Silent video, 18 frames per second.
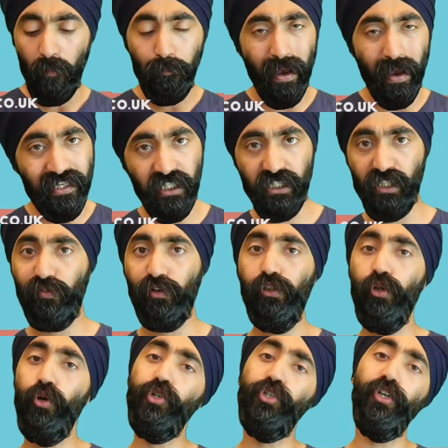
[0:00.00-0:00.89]
basis of
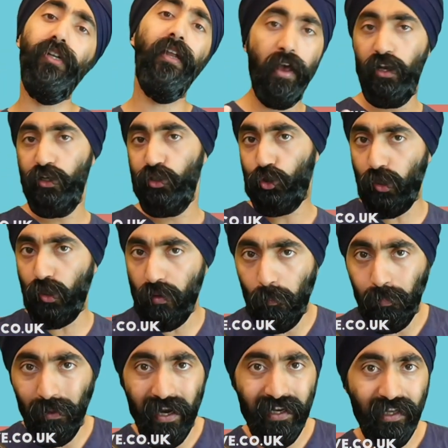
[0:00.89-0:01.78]
occlusion,
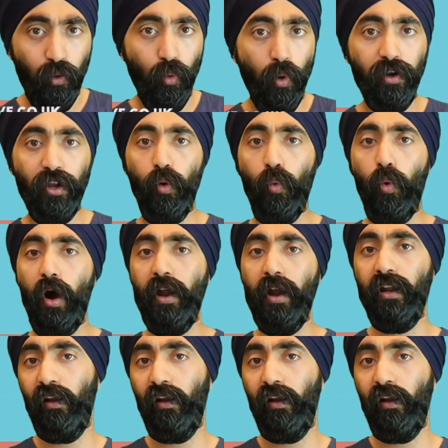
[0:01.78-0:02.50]
treatment planning 101,